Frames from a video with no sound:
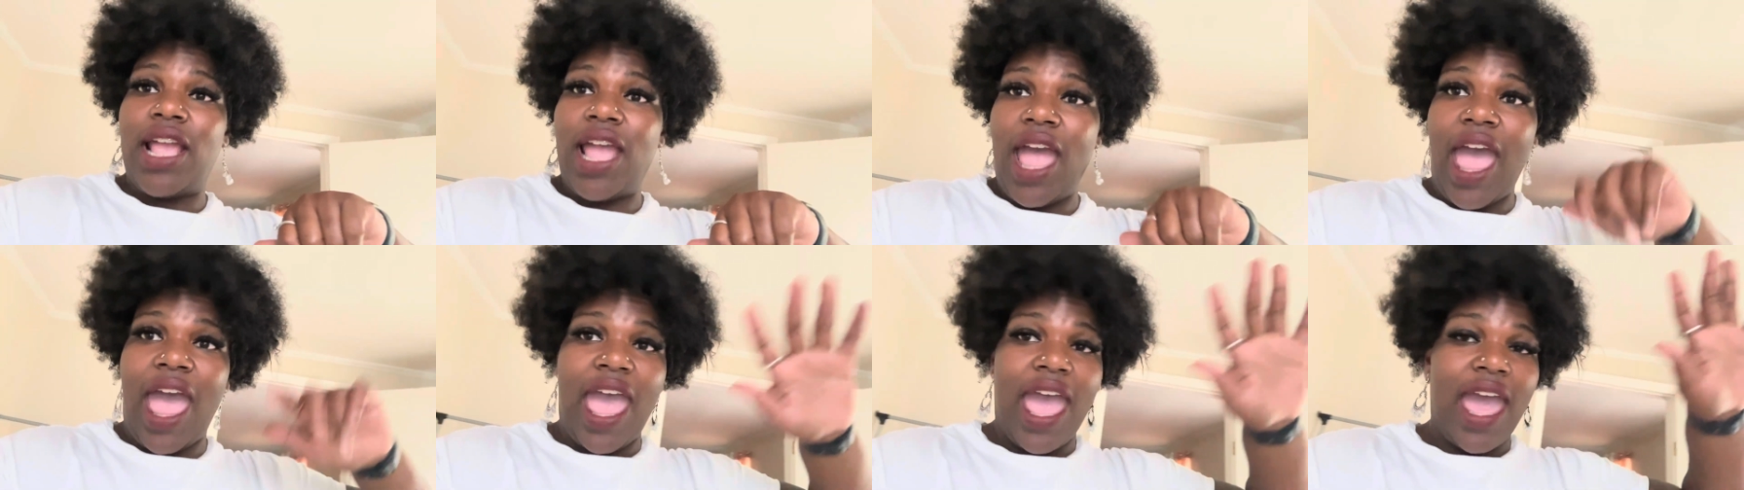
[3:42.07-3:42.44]

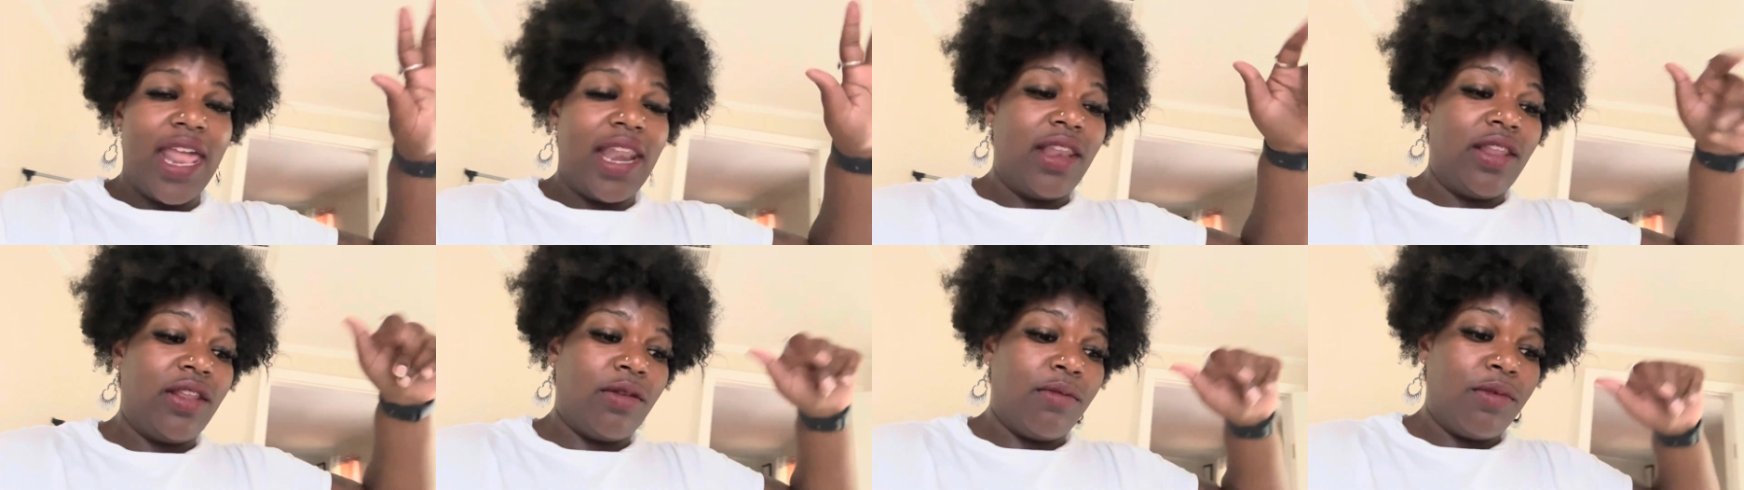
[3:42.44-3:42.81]
I had a
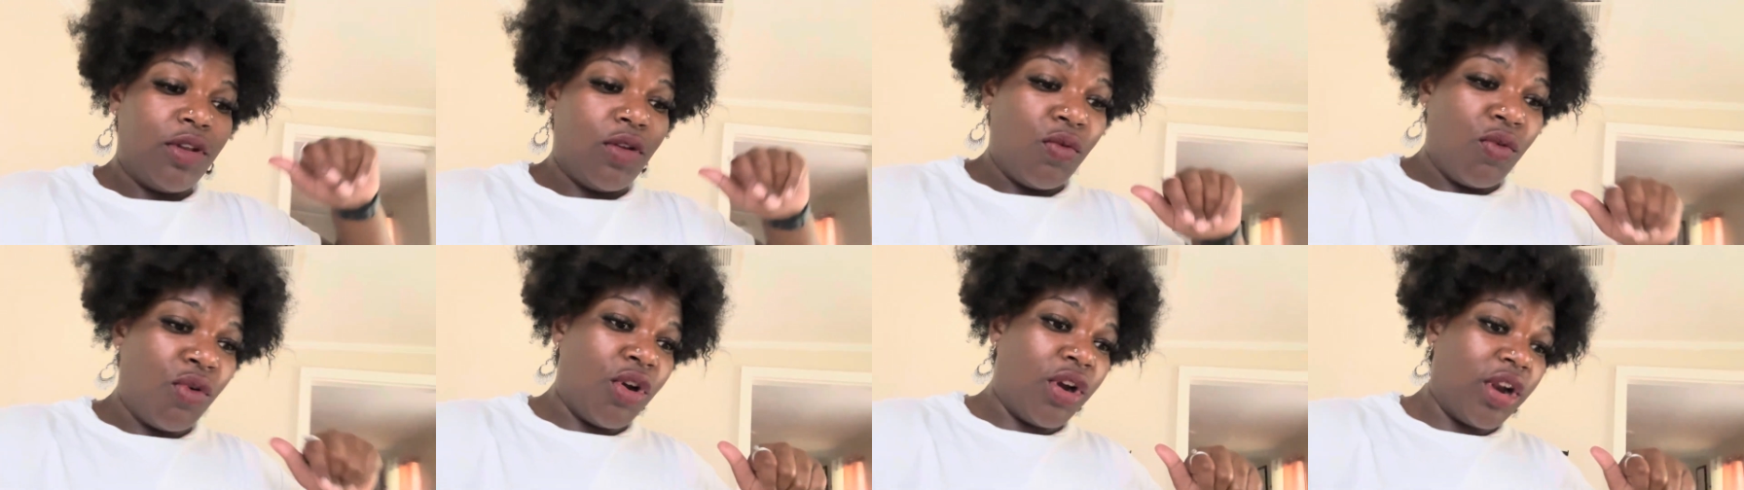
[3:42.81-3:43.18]
little bit of
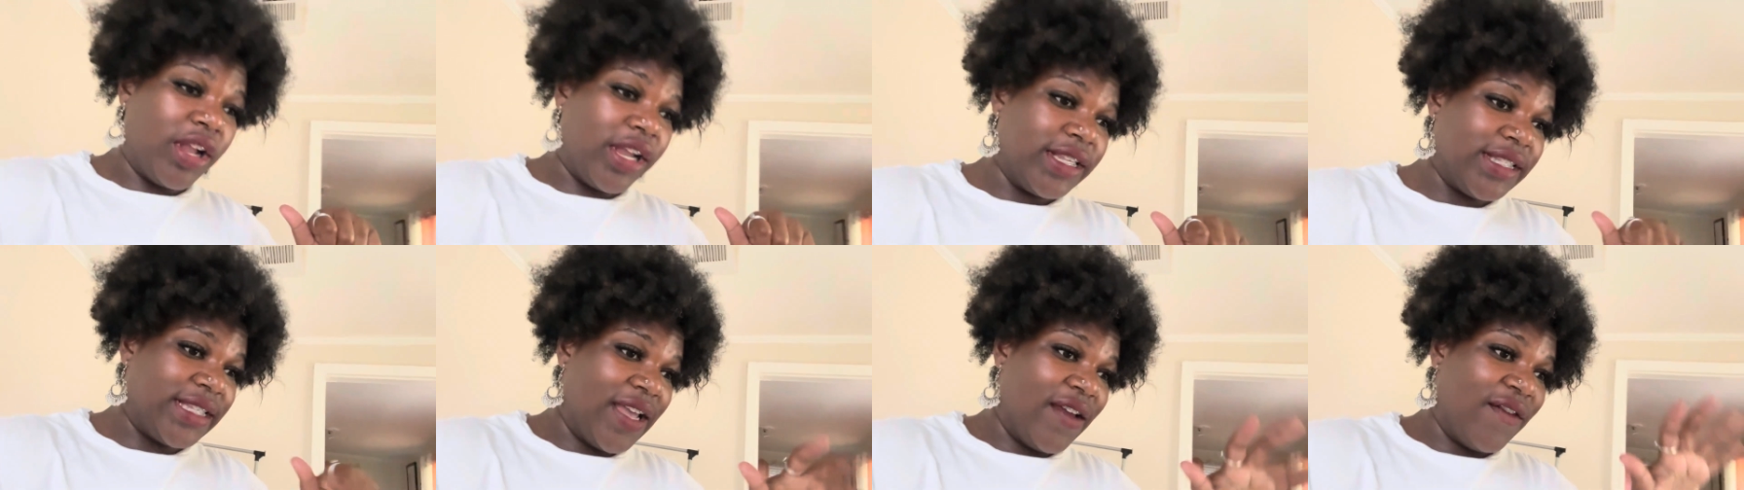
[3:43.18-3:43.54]
water
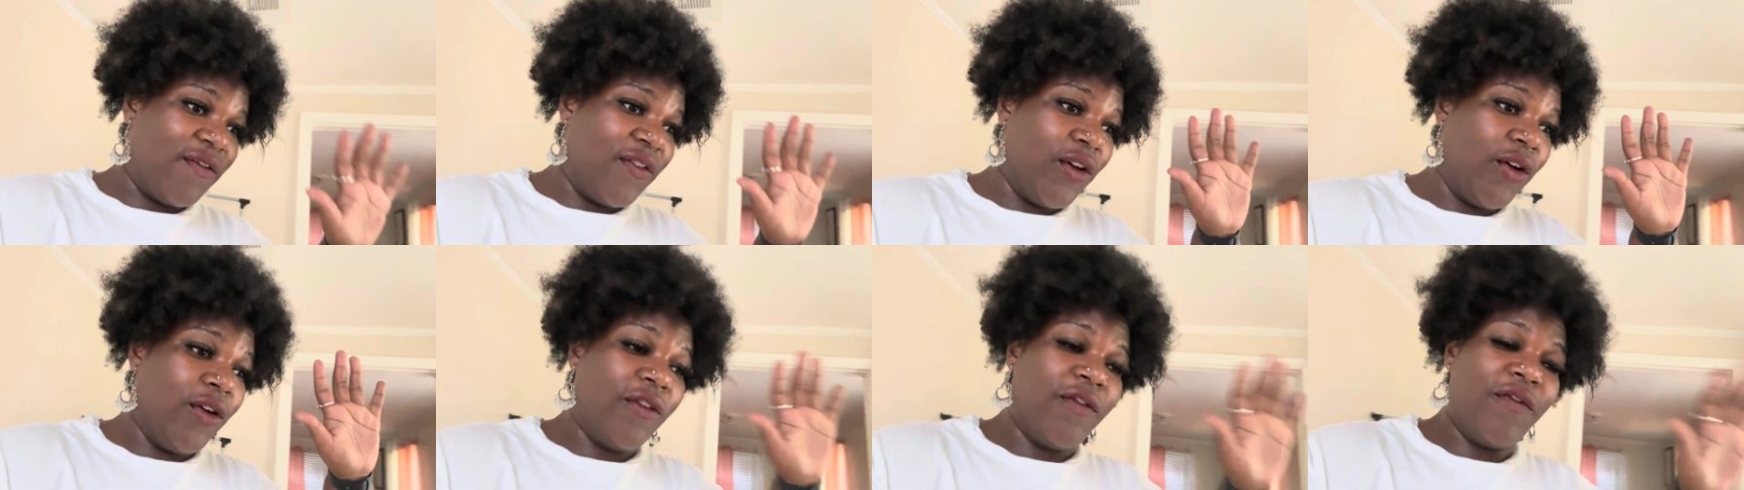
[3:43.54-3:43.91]
because I
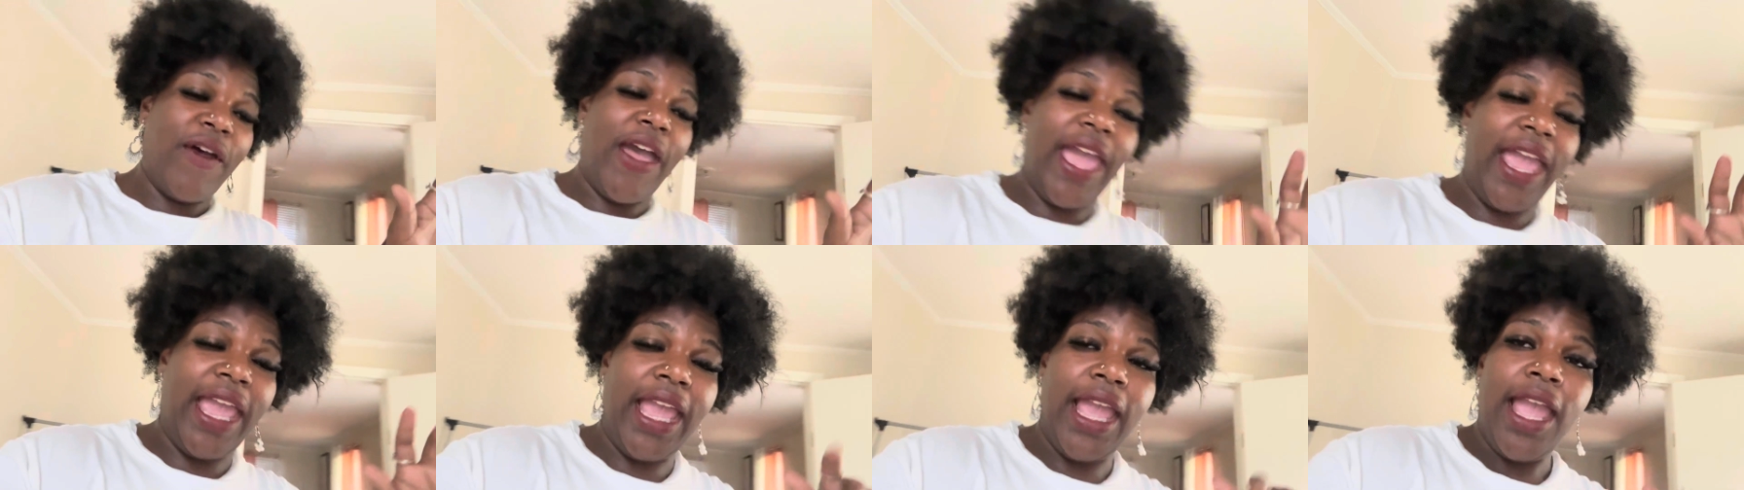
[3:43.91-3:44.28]
felt
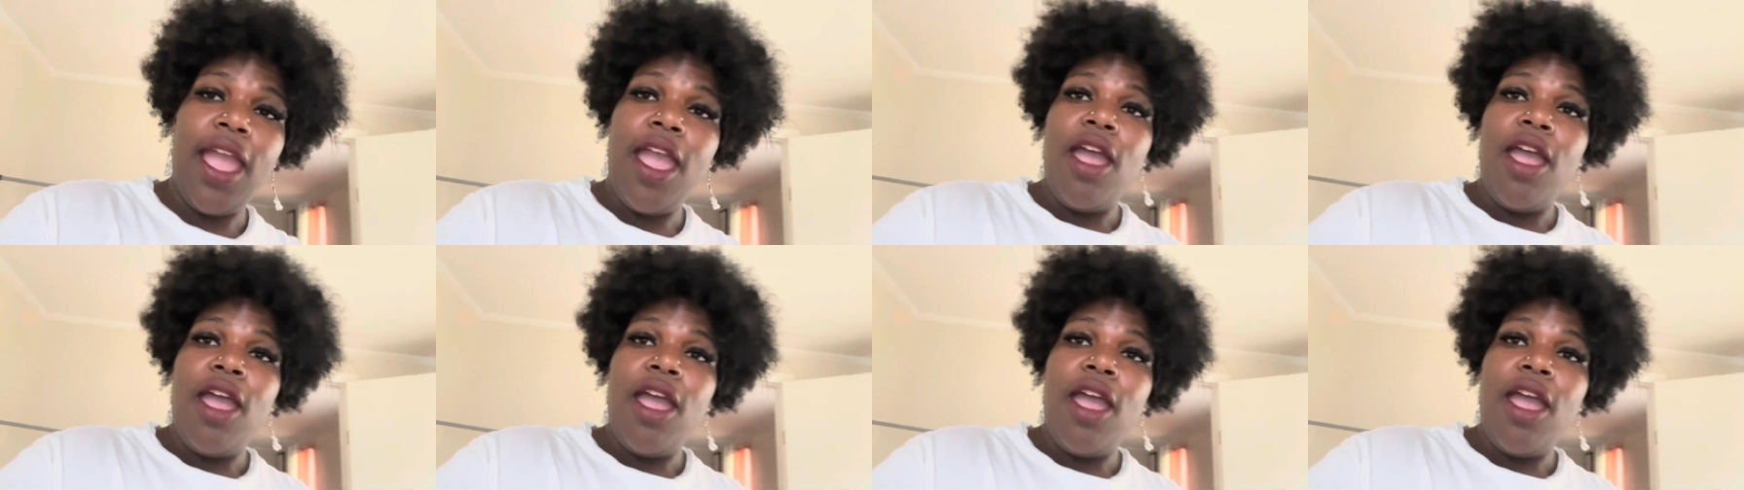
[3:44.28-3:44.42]
faint.